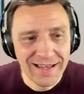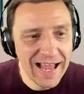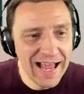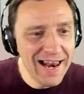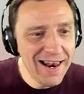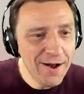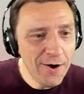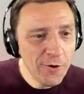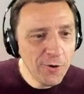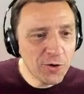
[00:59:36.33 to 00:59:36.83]

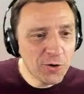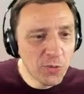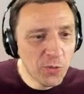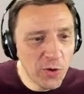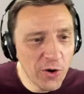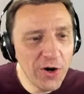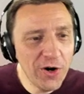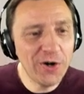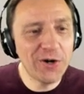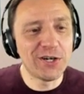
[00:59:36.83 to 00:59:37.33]
Hello,
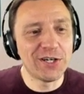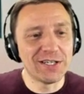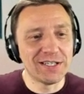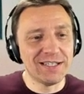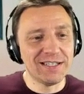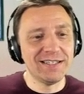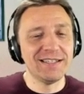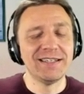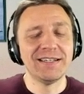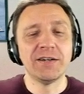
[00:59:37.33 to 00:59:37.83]
Quirt.
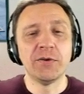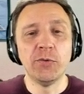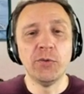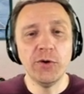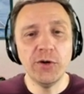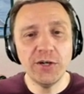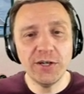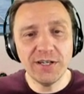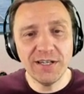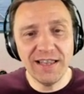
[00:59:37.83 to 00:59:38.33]

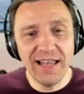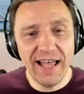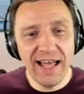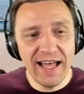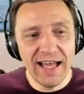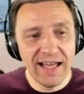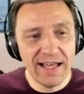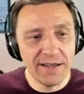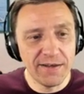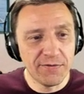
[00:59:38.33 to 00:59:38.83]
Quirt
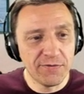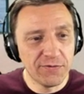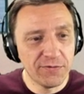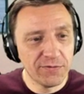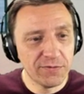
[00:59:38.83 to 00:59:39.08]
live.